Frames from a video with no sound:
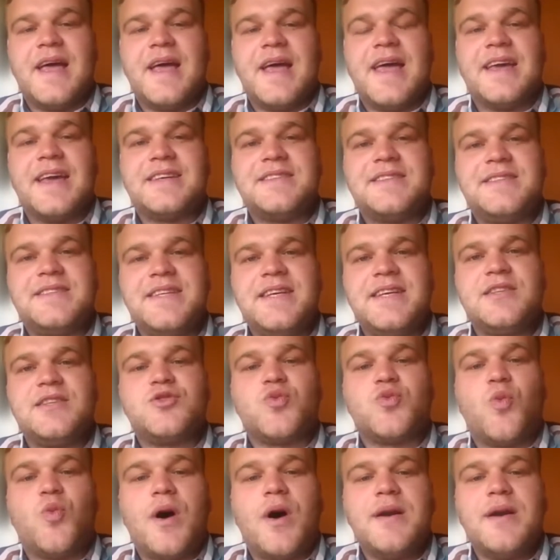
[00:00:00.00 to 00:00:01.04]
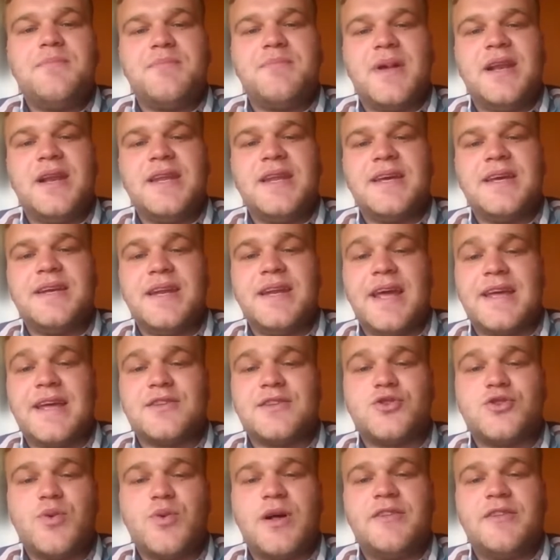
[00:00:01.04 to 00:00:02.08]
exceeds 1 million
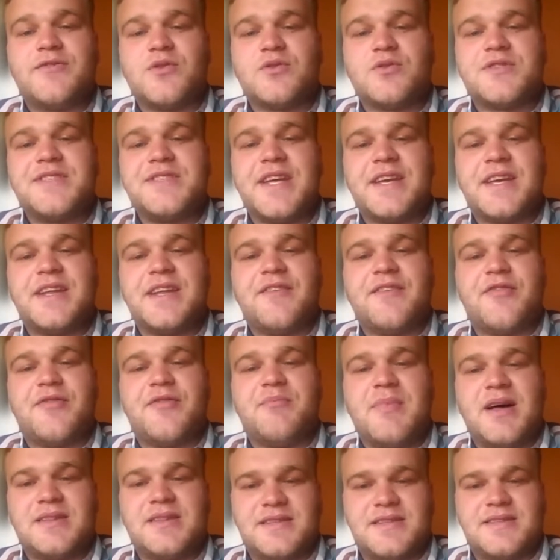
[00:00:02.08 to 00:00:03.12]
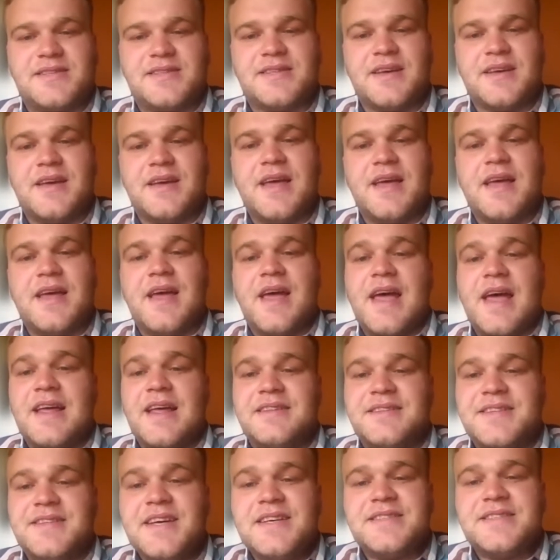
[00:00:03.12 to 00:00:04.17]
in 12 consecutive months.
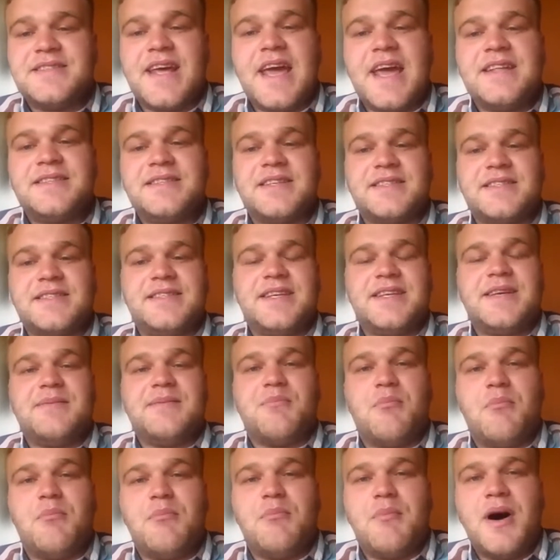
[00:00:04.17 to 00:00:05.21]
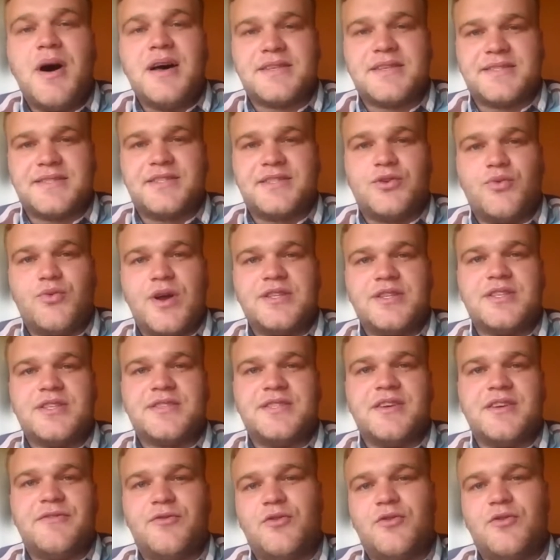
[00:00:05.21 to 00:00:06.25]
This entity must
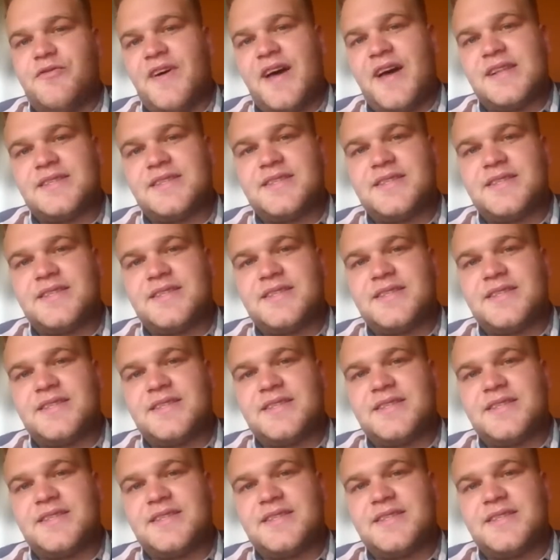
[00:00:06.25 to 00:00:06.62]
register for VAT.